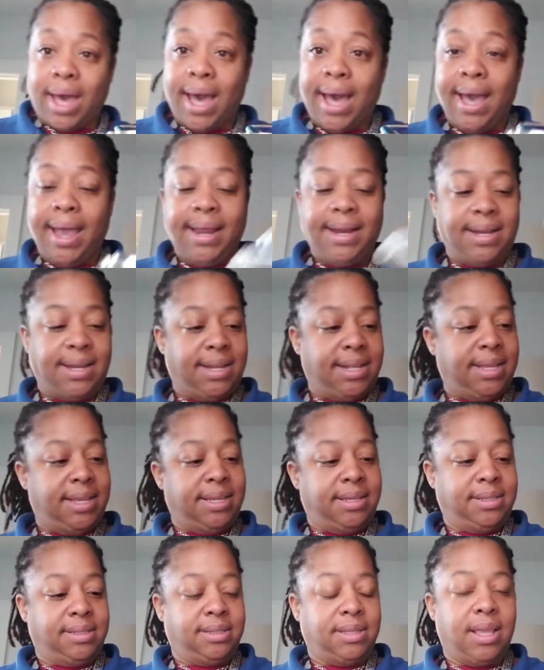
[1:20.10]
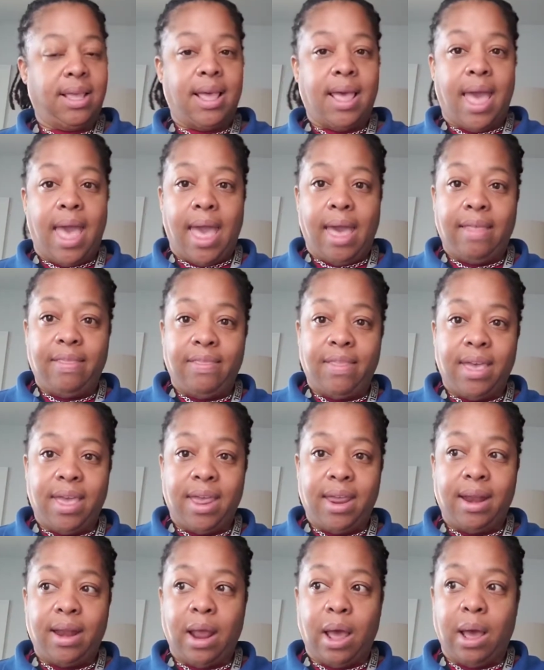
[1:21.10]
kind it is and
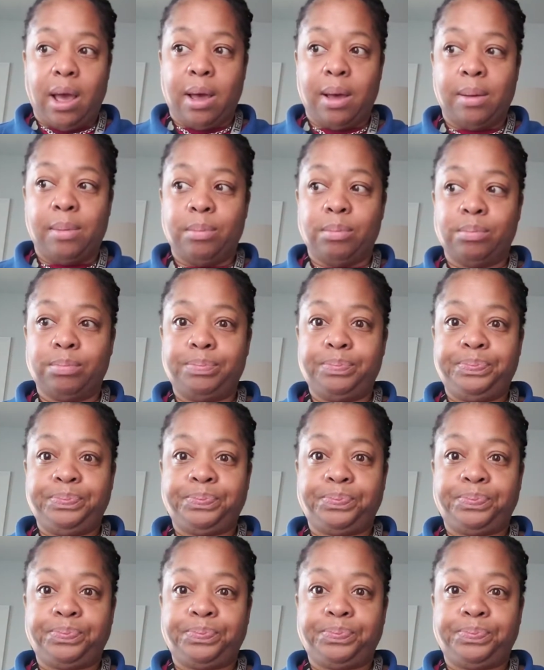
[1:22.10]
then um,